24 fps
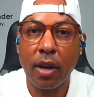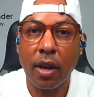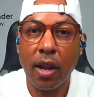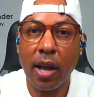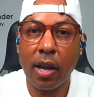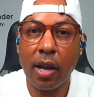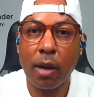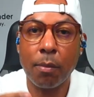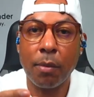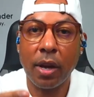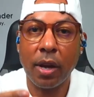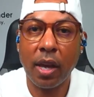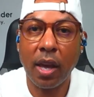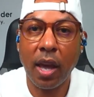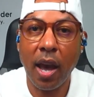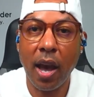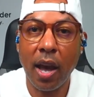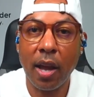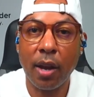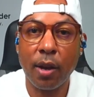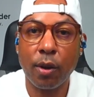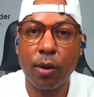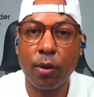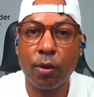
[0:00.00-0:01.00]
like a
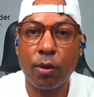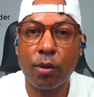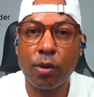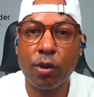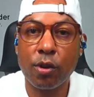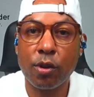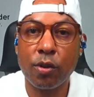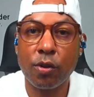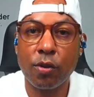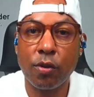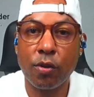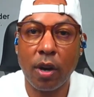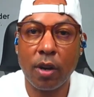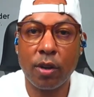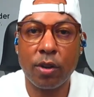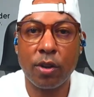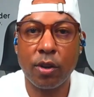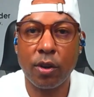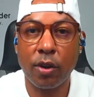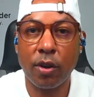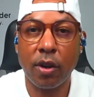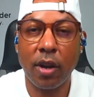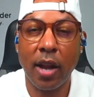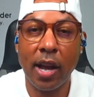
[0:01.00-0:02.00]
mechanical
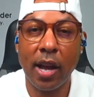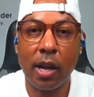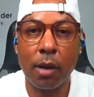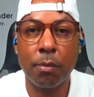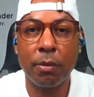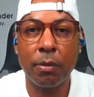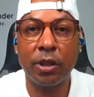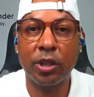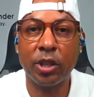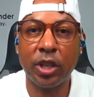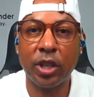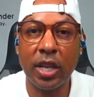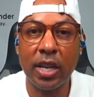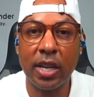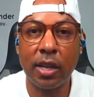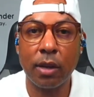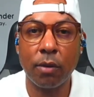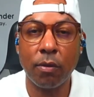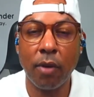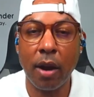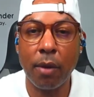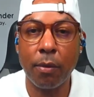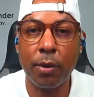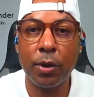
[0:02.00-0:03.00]
structure, like a
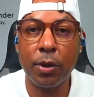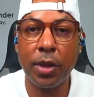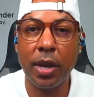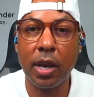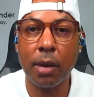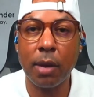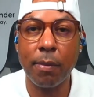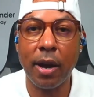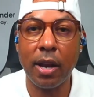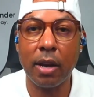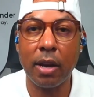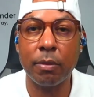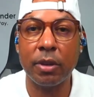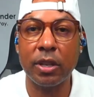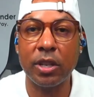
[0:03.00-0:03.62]
machine, right? When you think about a